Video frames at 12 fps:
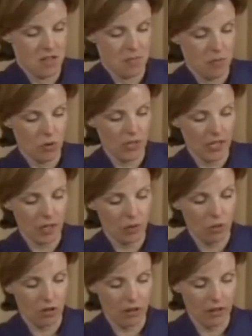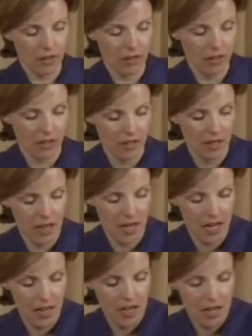pulling one
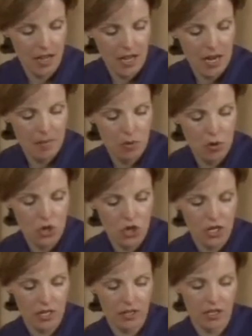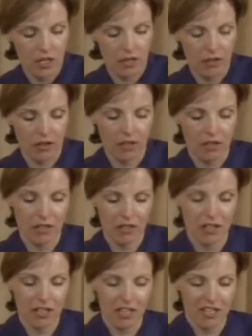and pushing the other,
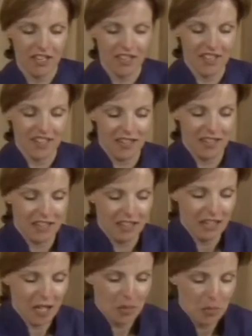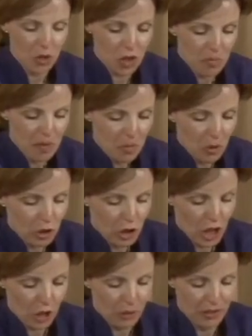like a push me pull
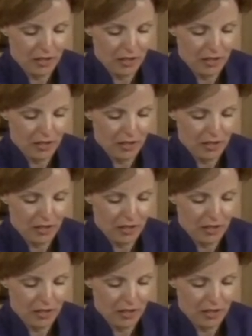you.